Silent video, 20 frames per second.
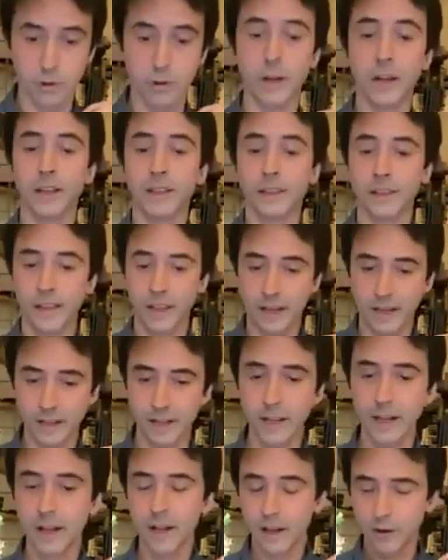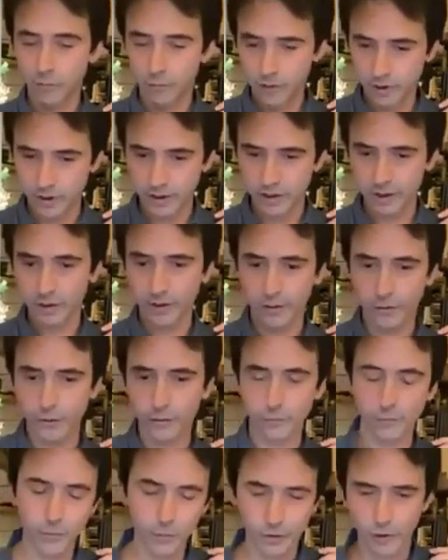And then we
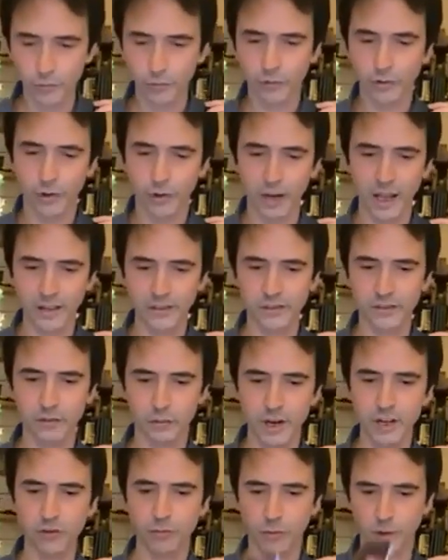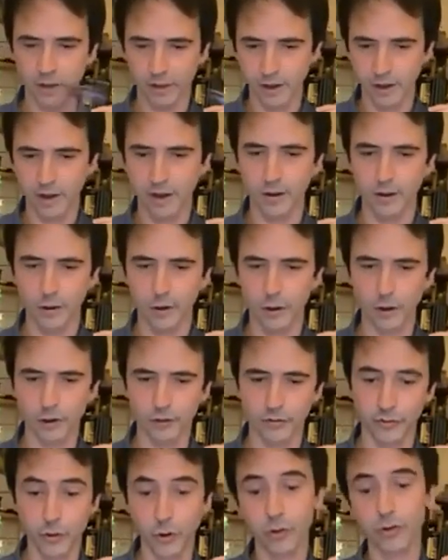come to the last stretch where there are a lot
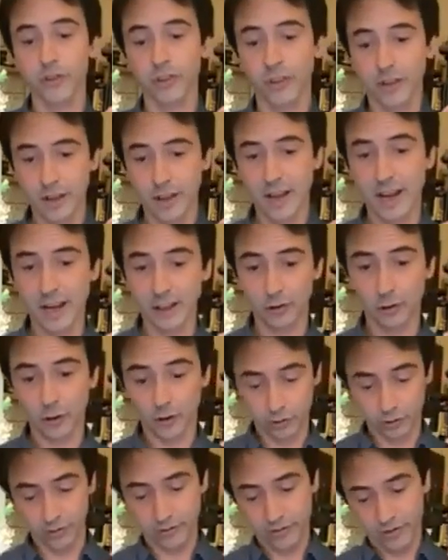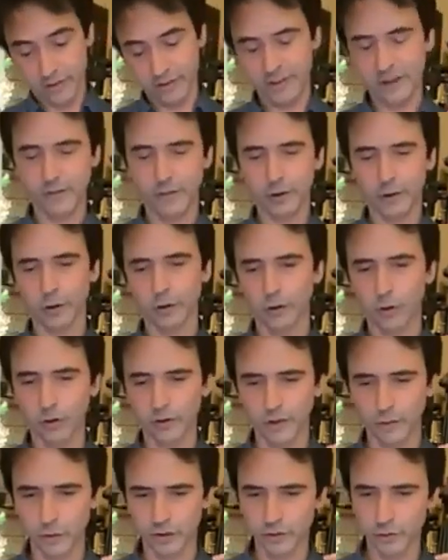of chords and a lot of these difficult
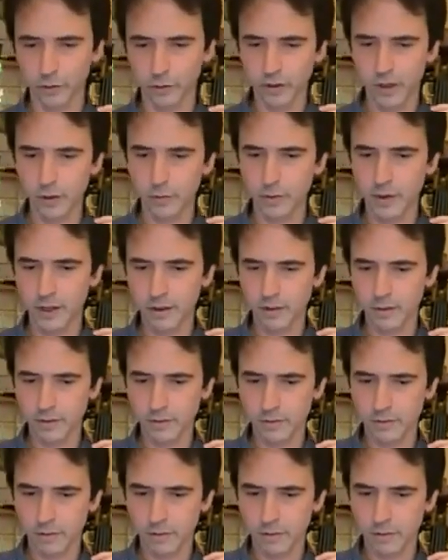chords I was talking about.